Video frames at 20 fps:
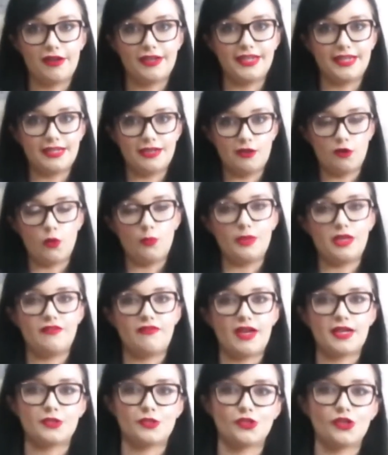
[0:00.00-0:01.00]
need a little bit
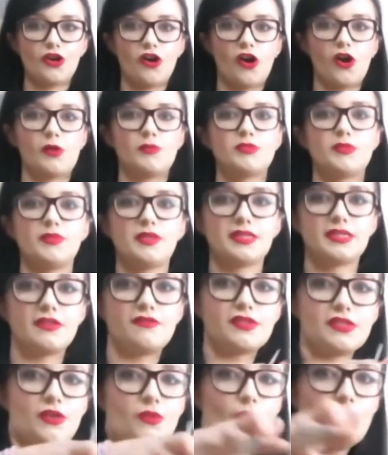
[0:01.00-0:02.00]
of extra carbs because
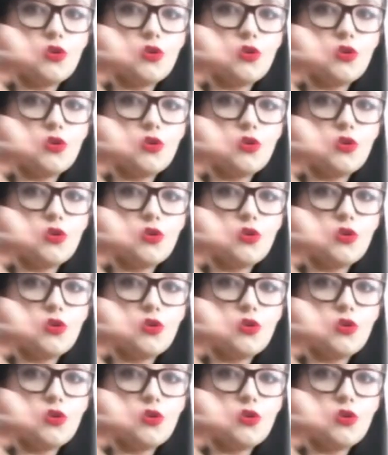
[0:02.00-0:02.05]
I've done a